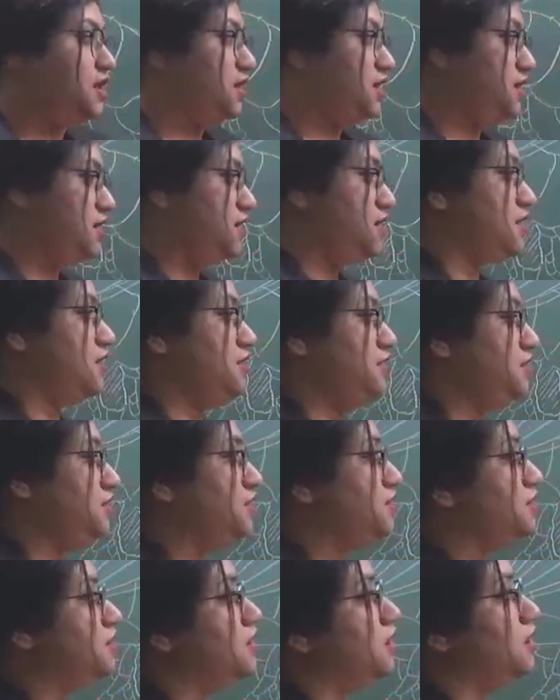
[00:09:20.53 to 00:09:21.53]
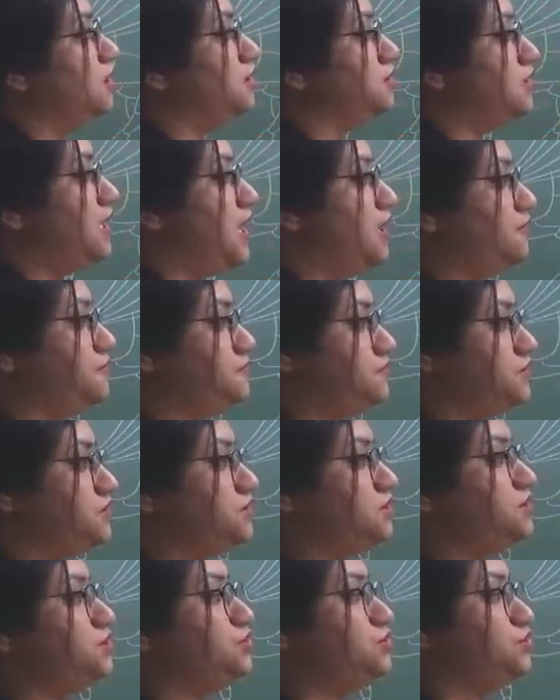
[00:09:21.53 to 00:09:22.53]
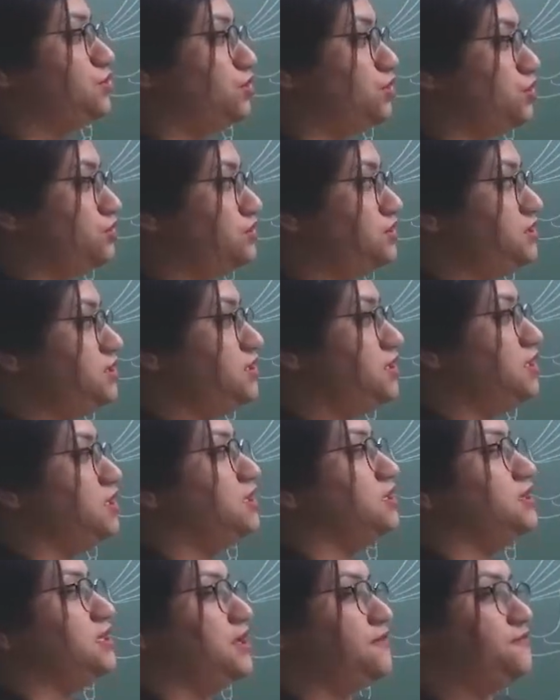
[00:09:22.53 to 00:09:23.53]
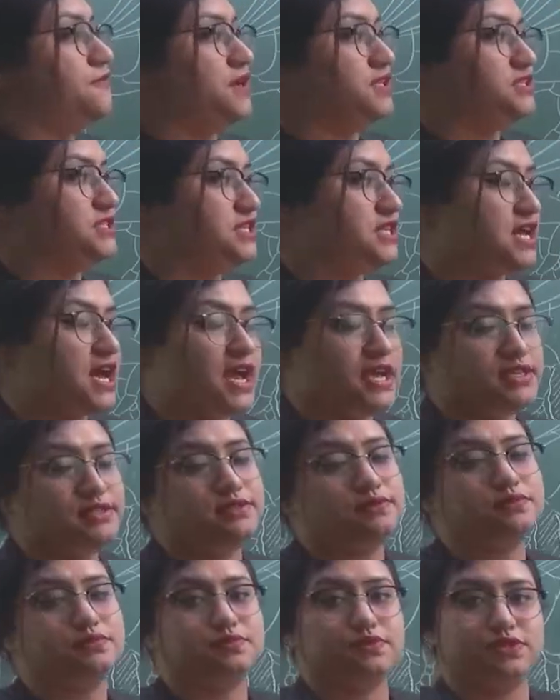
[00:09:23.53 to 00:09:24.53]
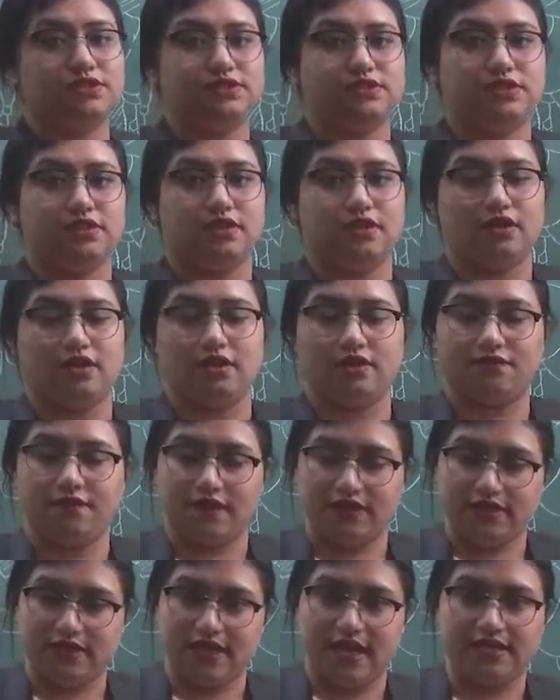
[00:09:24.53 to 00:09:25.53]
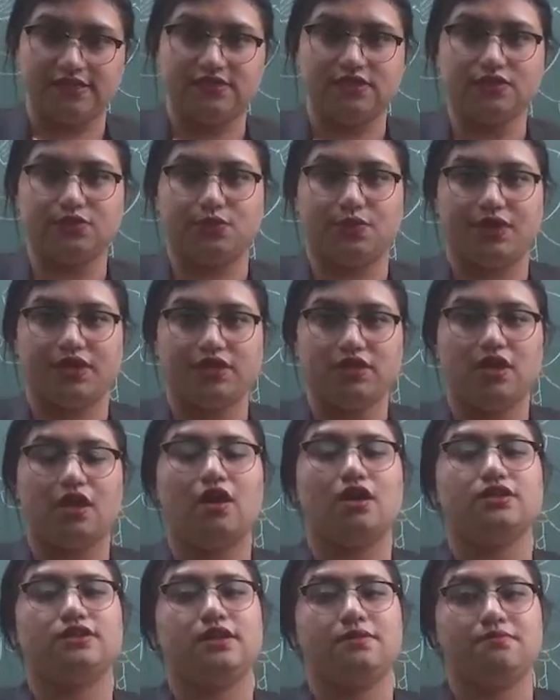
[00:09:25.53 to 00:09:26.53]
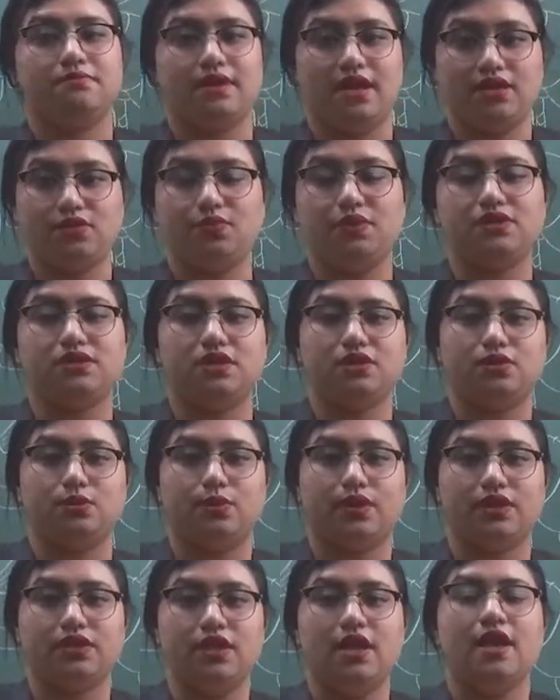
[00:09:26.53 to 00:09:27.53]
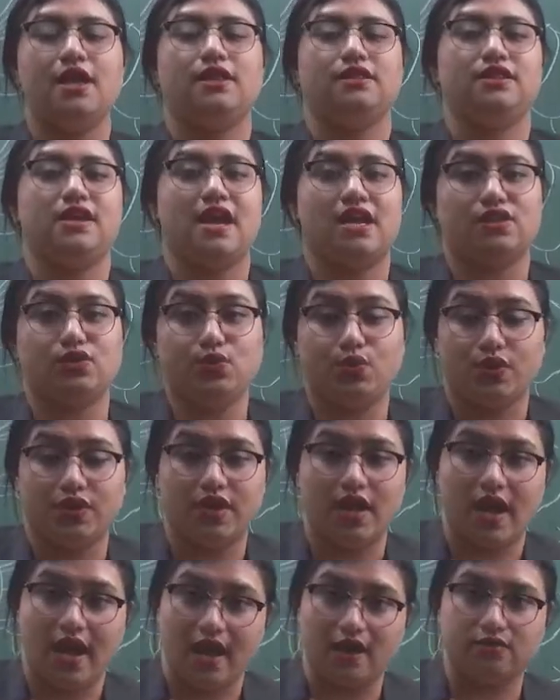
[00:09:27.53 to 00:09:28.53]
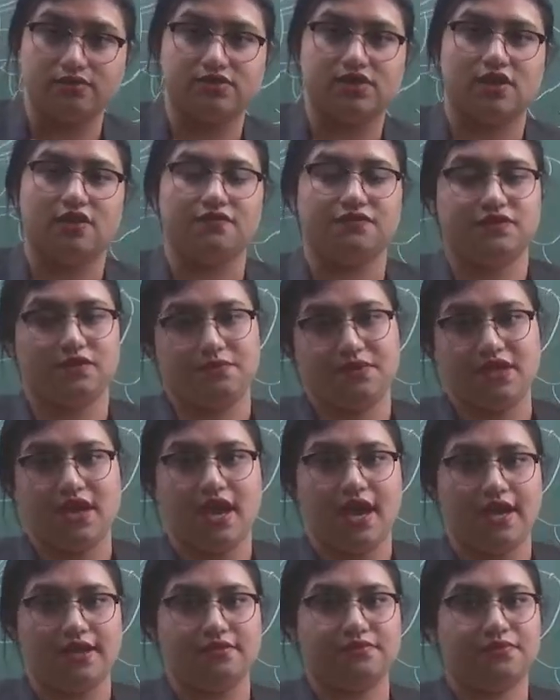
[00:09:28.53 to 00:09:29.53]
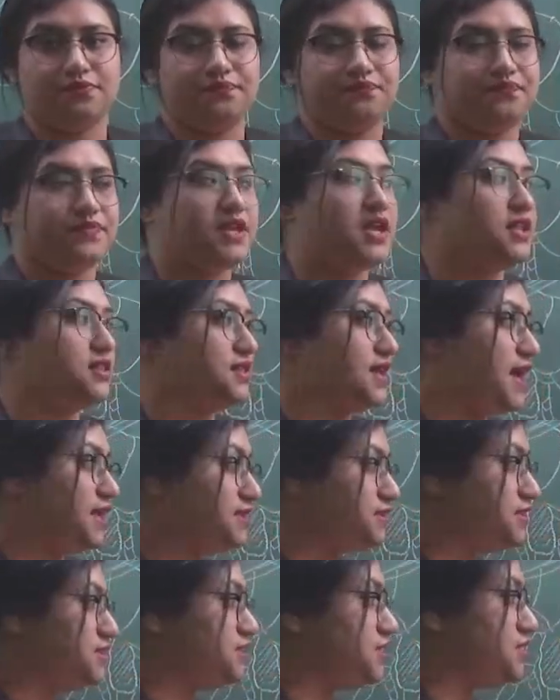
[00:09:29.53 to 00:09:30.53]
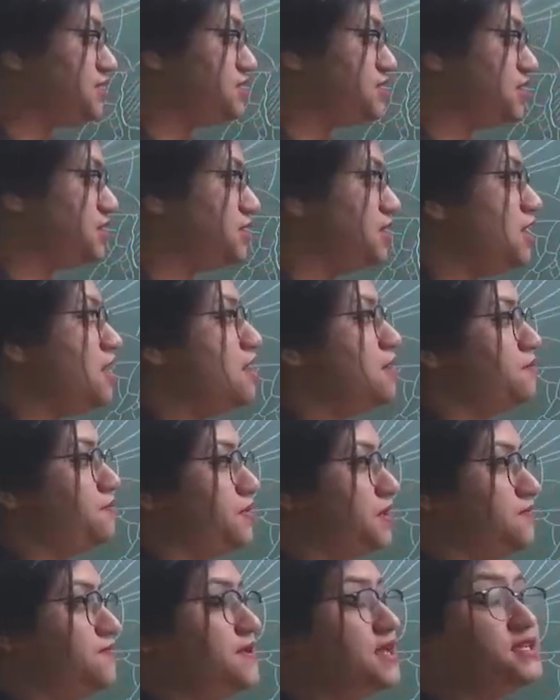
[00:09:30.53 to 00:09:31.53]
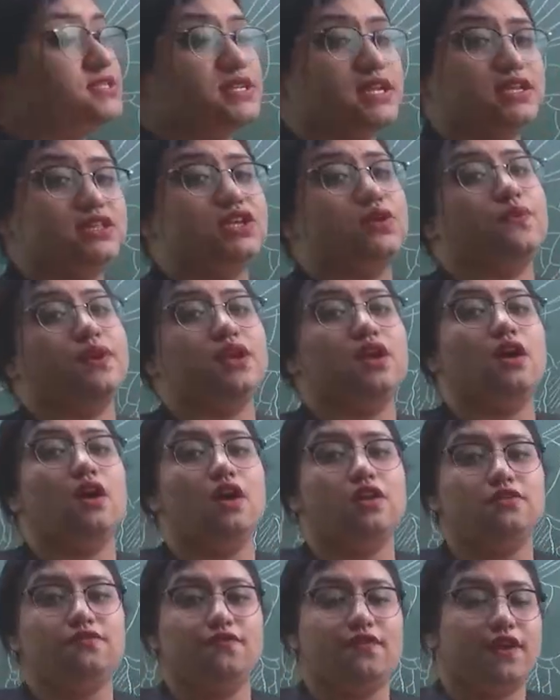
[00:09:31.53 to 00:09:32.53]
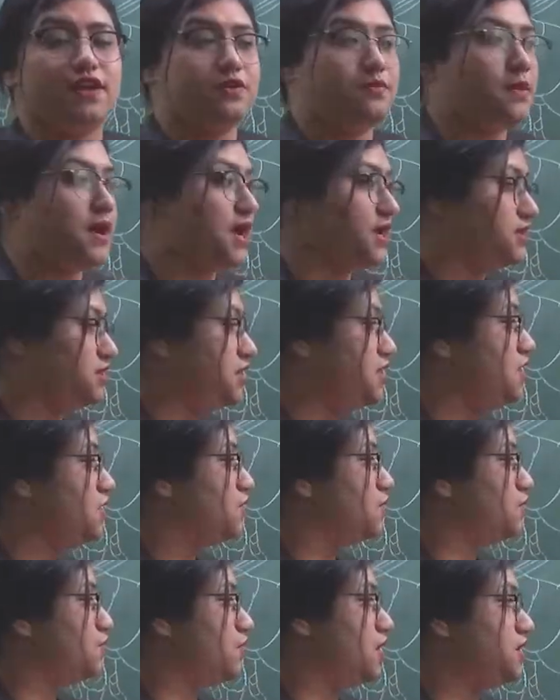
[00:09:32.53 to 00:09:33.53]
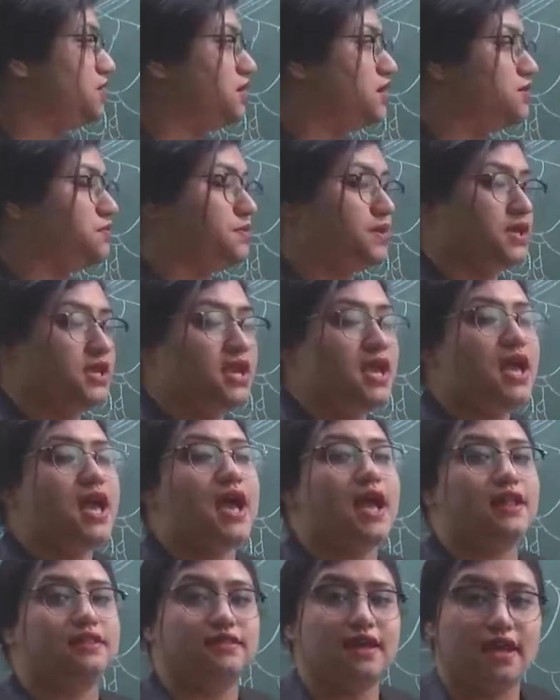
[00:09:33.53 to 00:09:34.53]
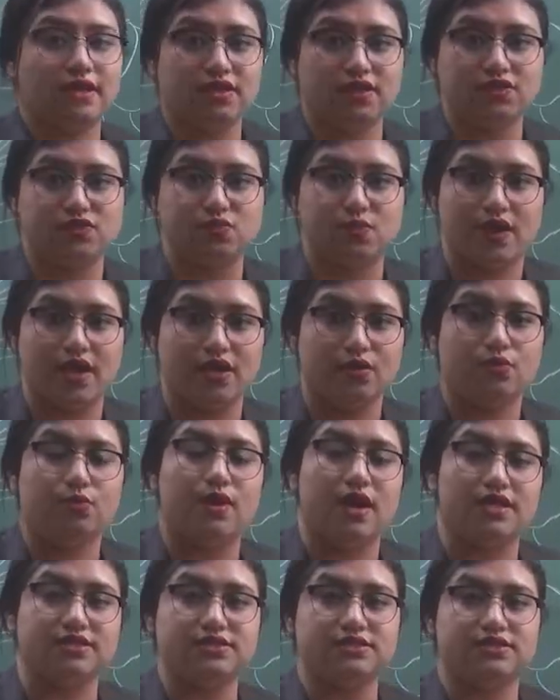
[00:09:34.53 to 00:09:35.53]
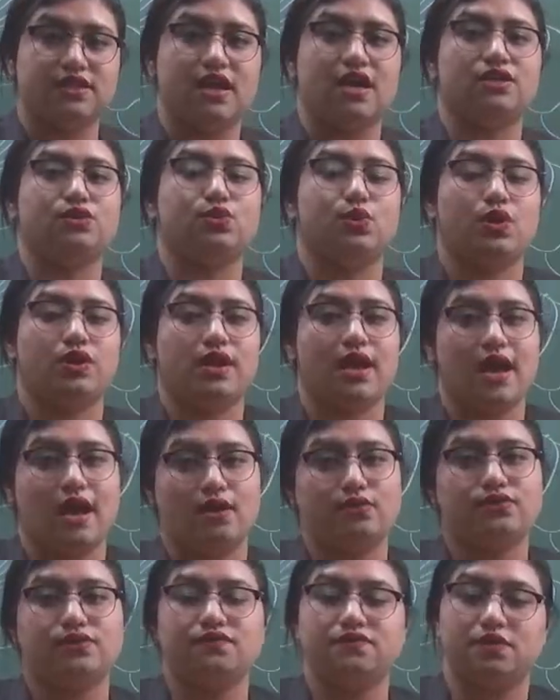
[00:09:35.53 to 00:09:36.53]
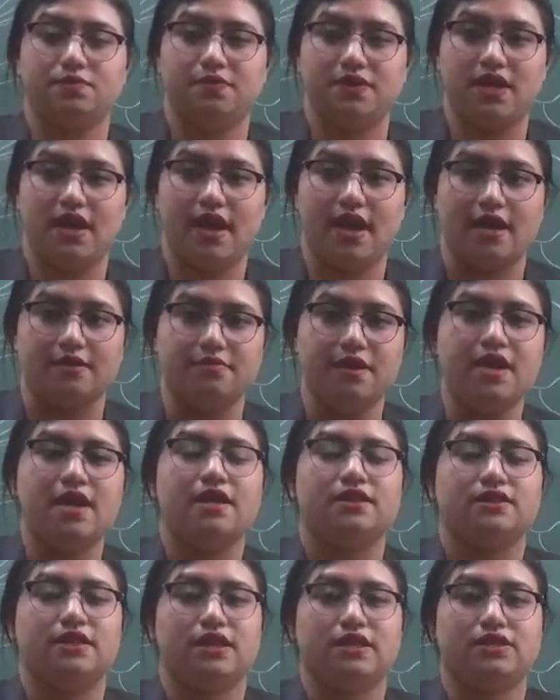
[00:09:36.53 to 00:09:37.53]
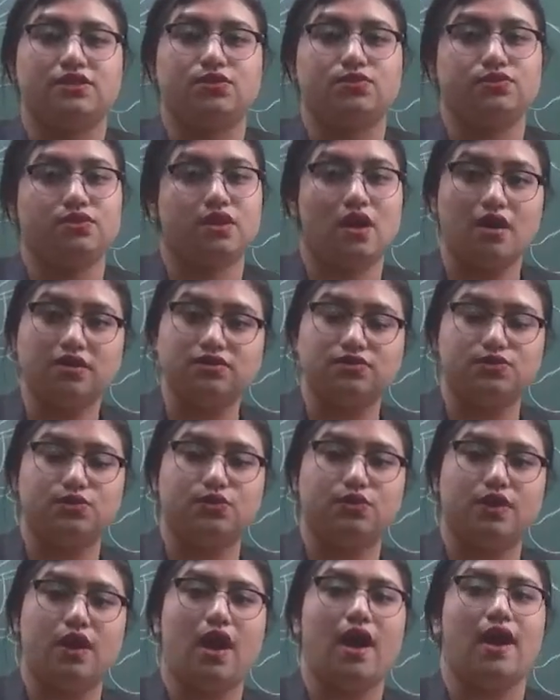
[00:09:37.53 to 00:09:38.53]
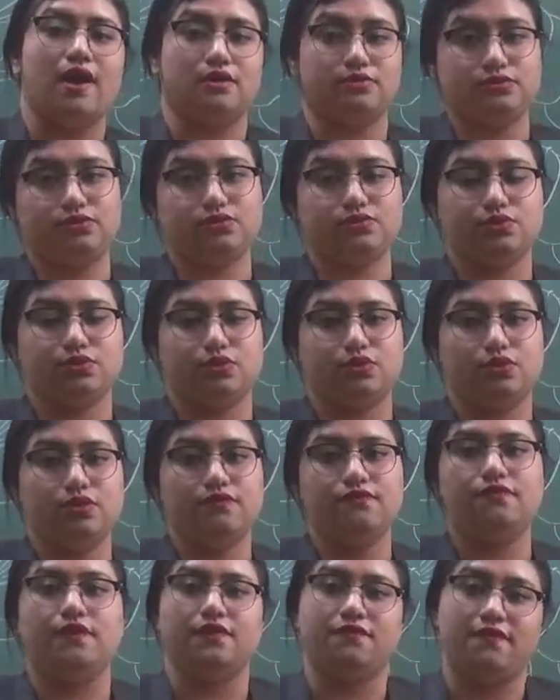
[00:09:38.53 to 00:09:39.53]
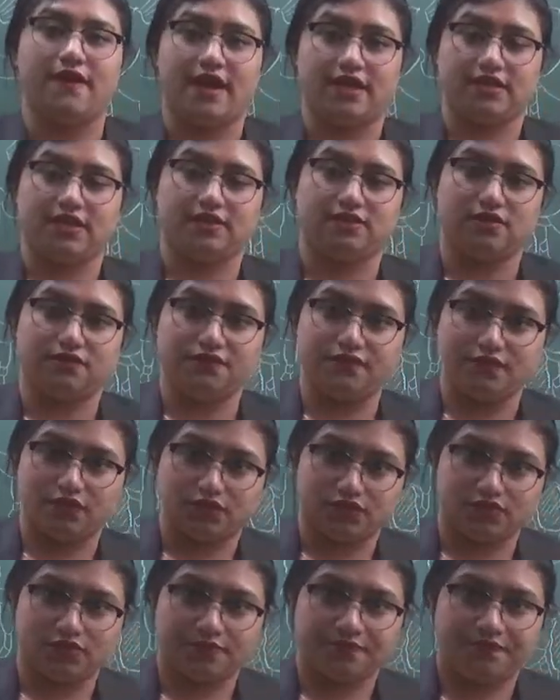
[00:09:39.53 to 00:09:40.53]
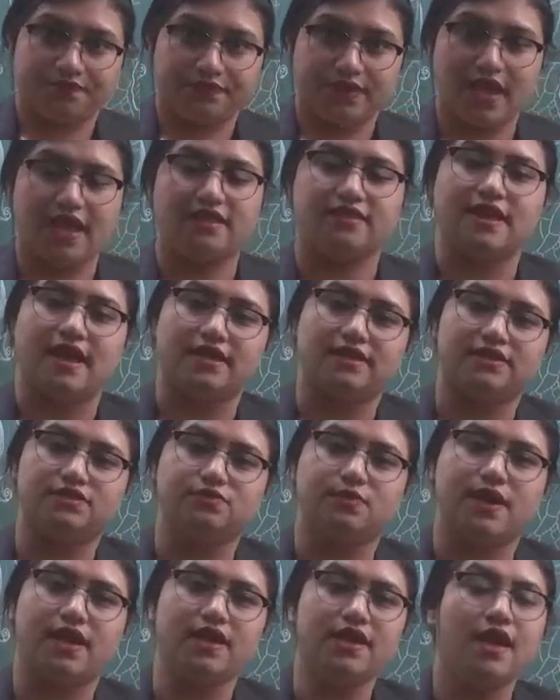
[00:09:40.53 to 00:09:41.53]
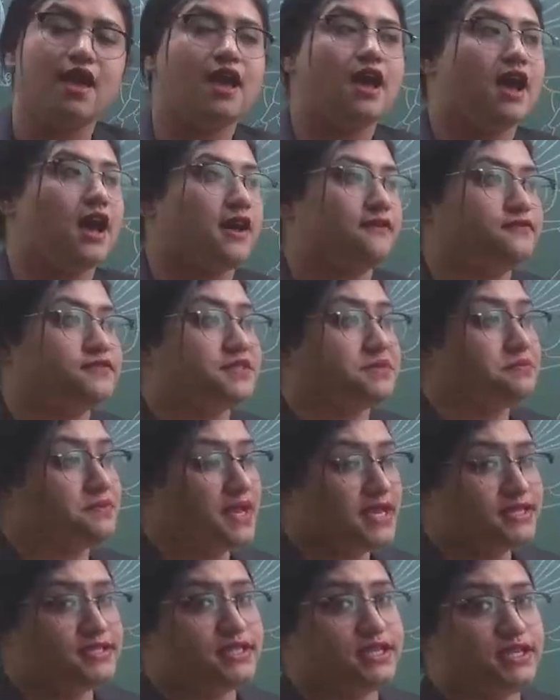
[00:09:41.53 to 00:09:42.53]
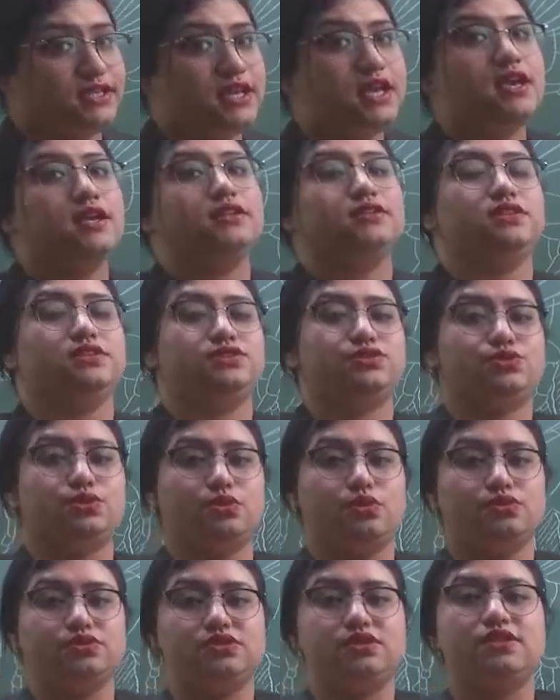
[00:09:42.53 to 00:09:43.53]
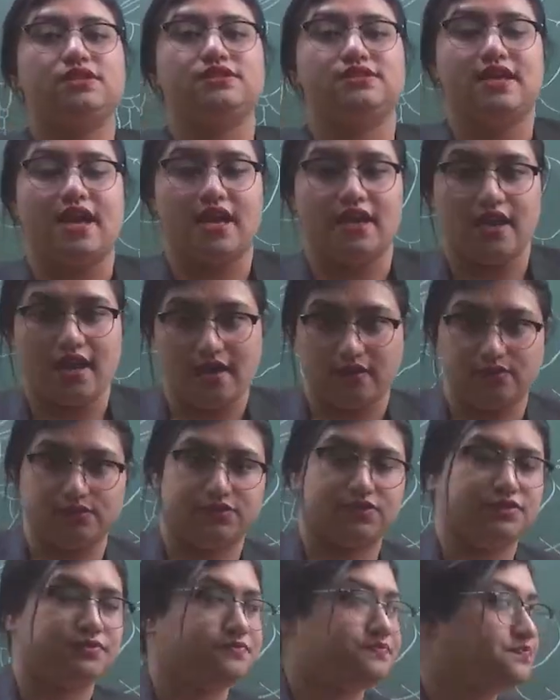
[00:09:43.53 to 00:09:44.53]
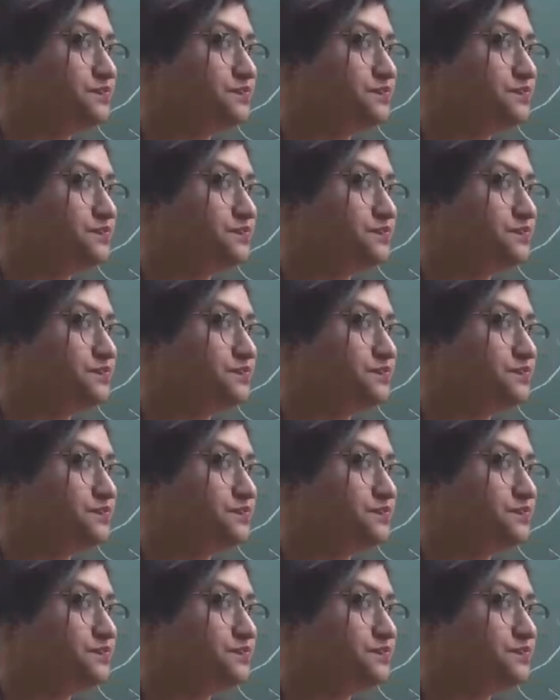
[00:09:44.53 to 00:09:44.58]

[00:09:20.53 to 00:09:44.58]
Here, after the drones, they fertilize the queen, or they mate with the queen, they are thrown out of the beehive. In that condition, previously they were all fed by the worker bee, and that is why once they are thrown out of the beehive, they do not know how to go for finding the foods. And that is why after mating, the drones die out.